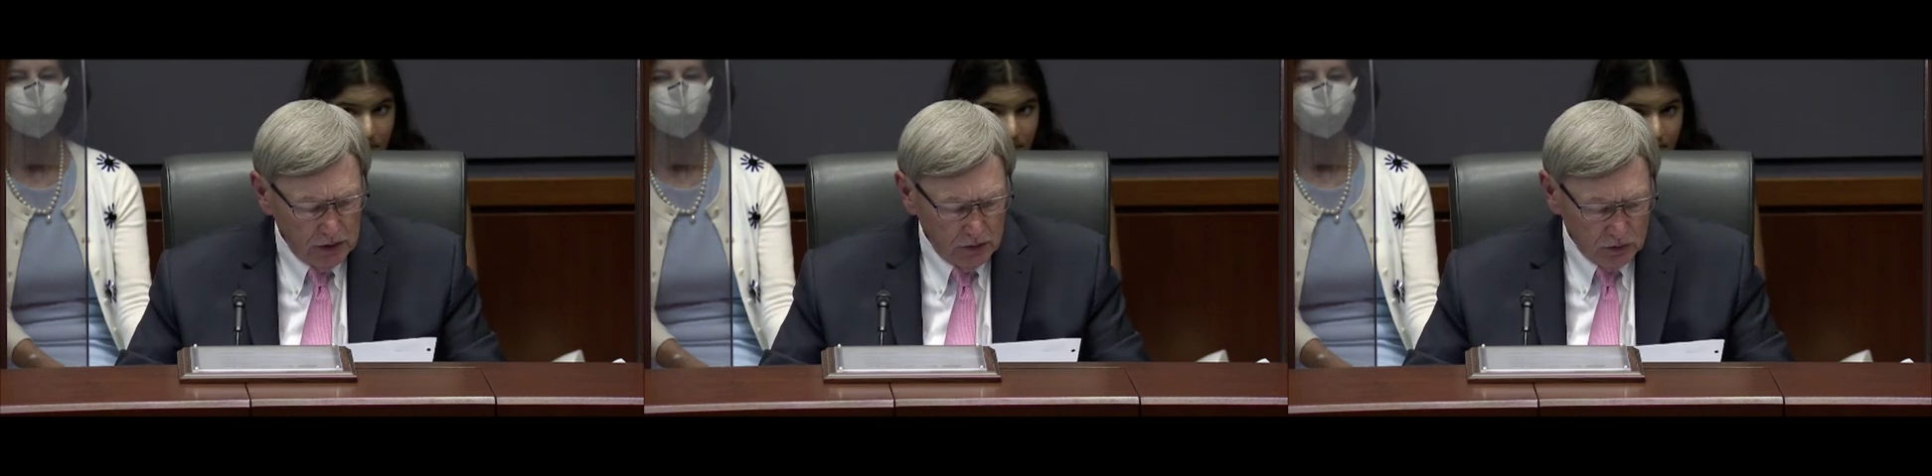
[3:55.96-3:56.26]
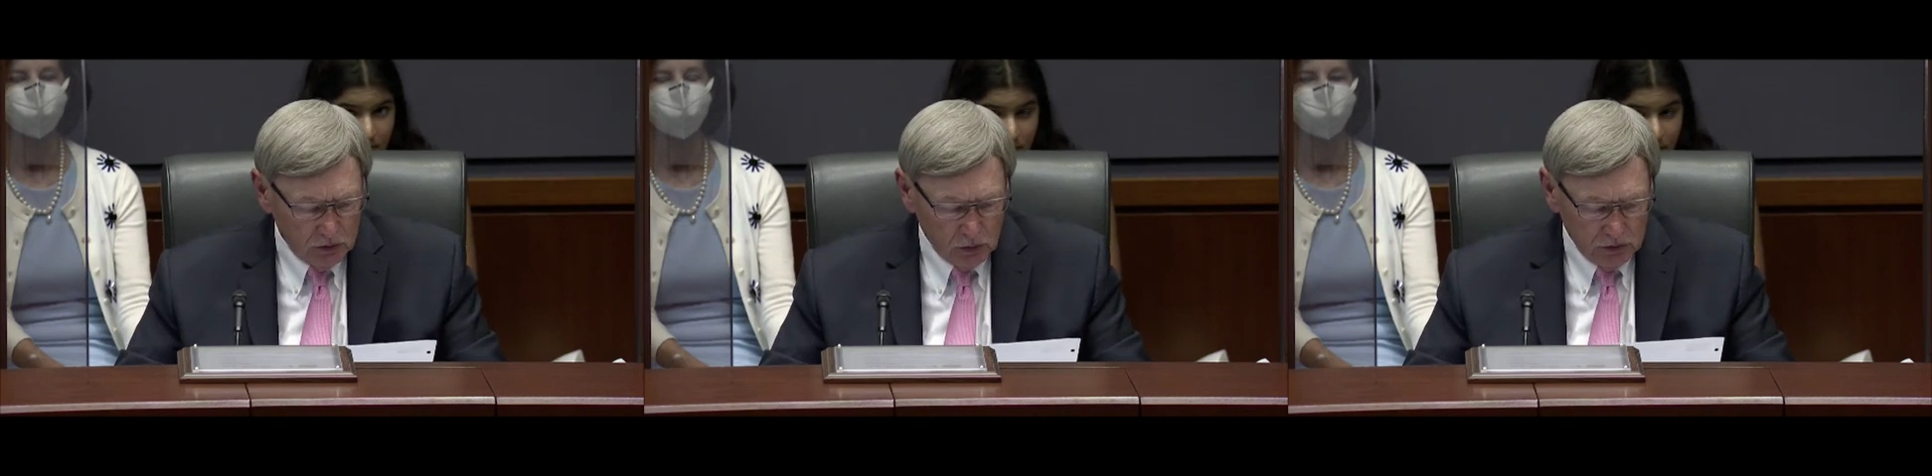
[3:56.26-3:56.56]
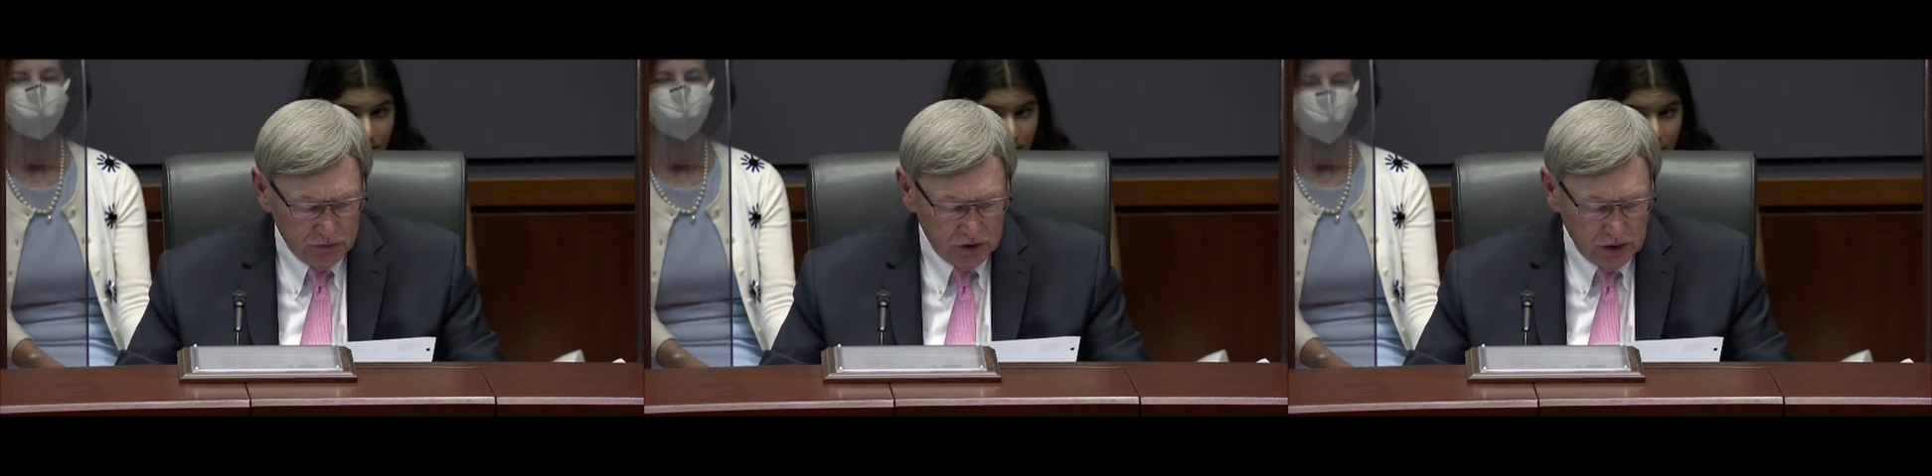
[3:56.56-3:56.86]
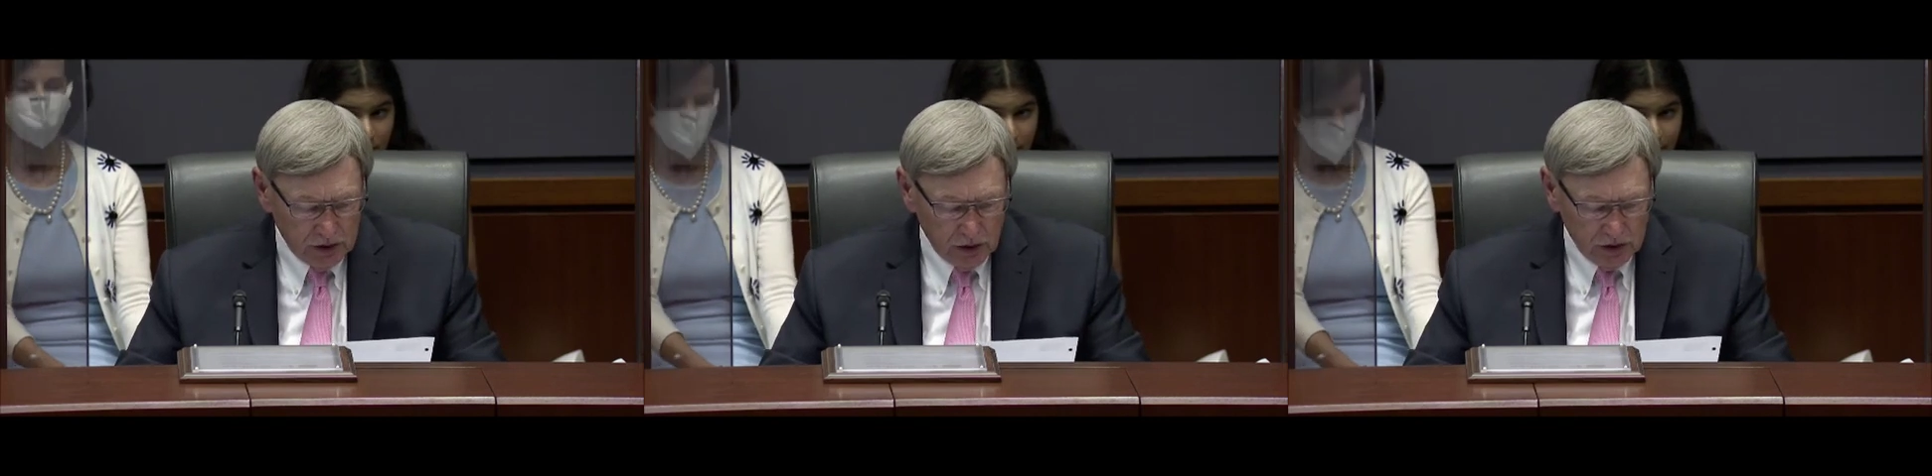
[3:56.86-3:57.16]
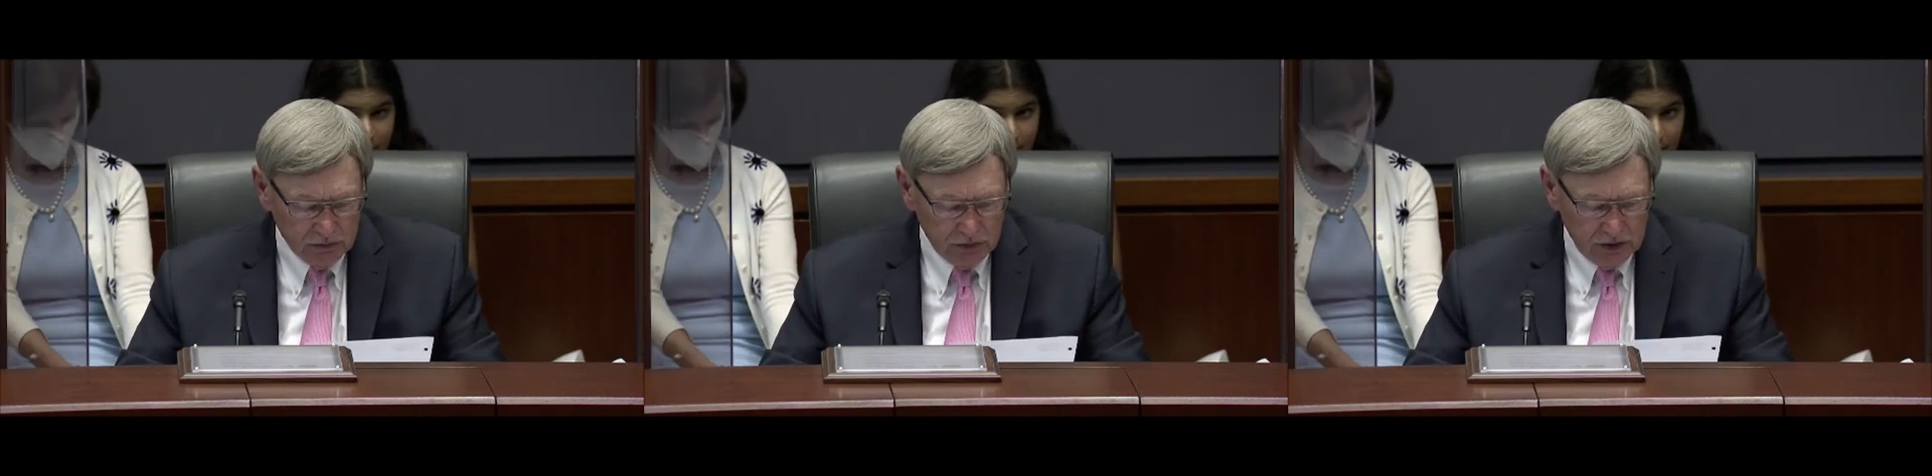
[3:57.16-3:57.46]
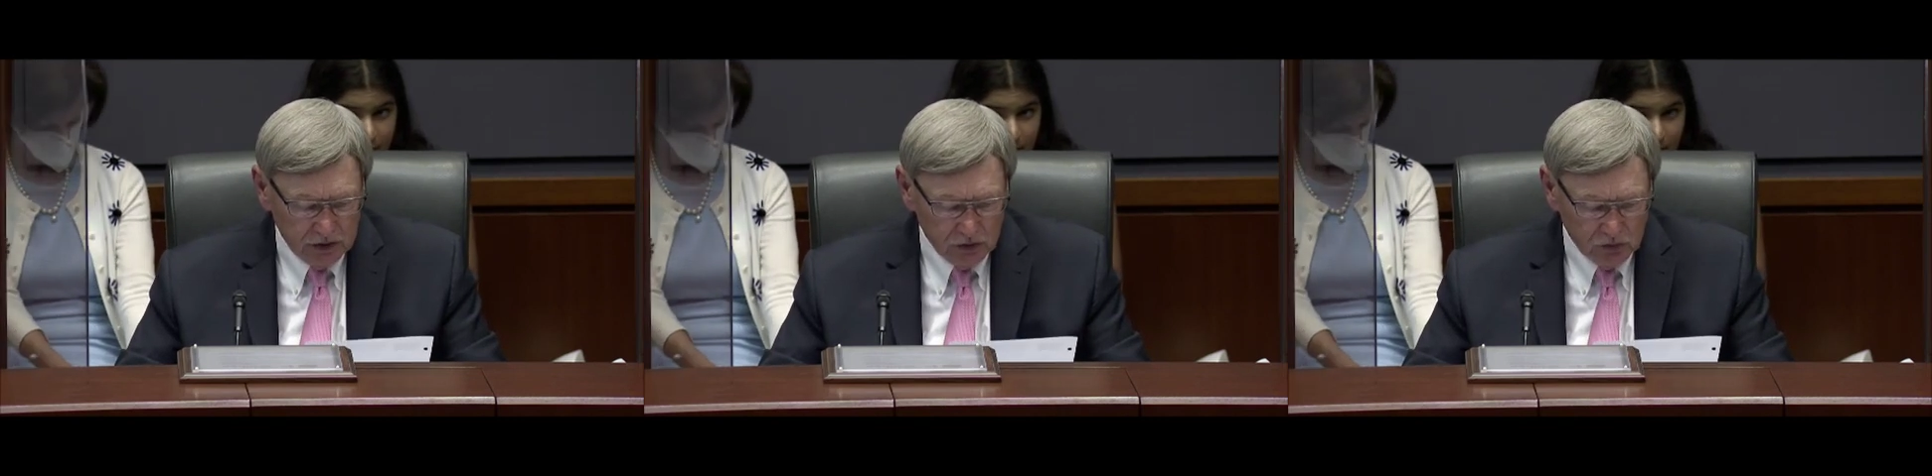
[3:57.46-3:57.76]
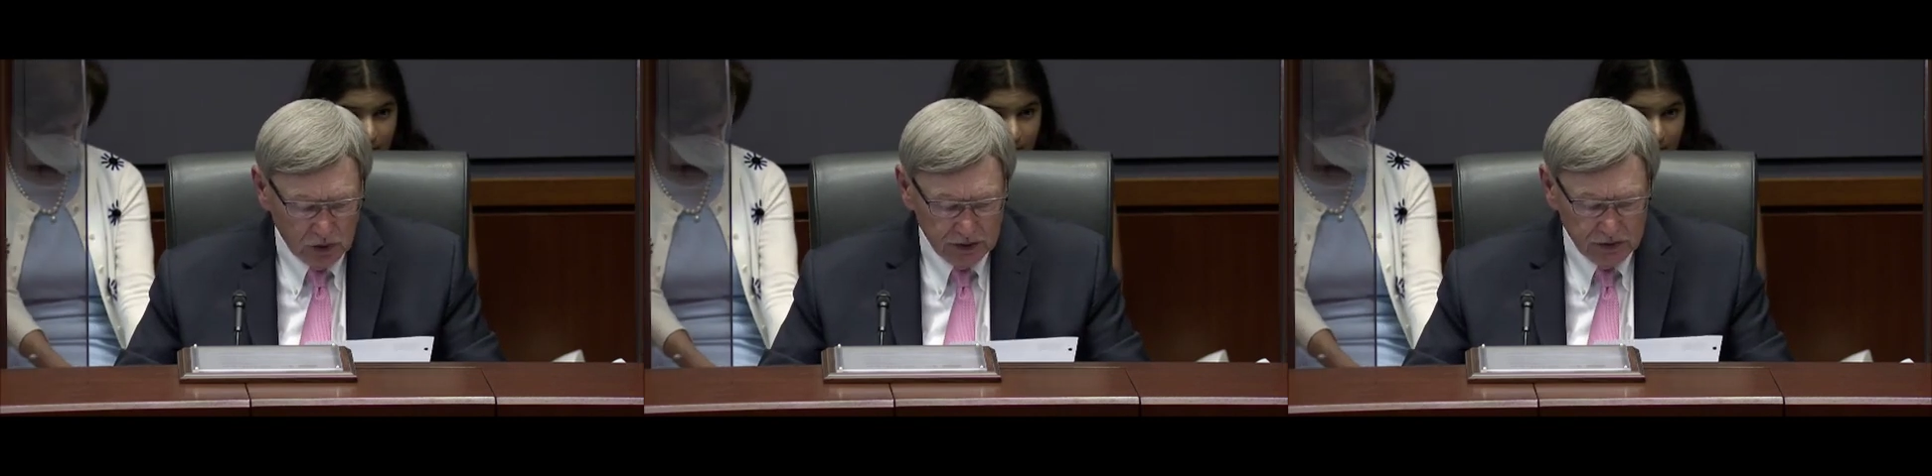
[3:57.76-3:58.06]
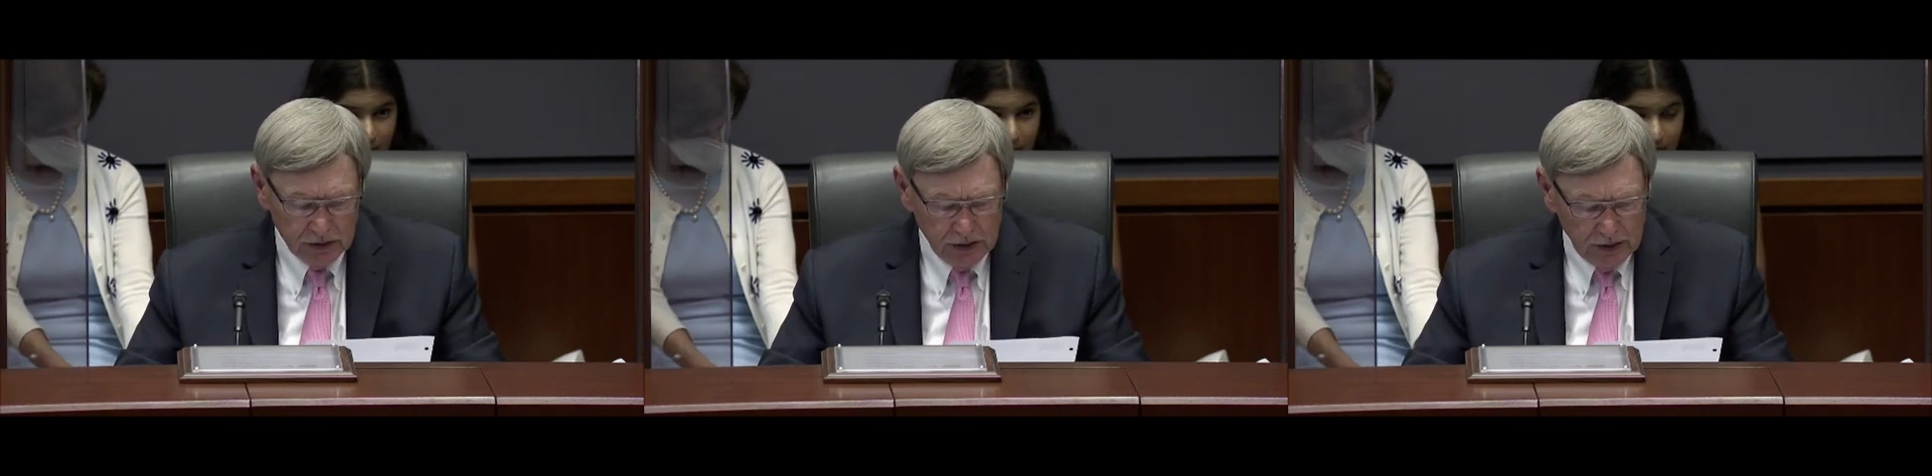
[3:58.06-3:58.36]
with the Northern Virginia Conservation Trust.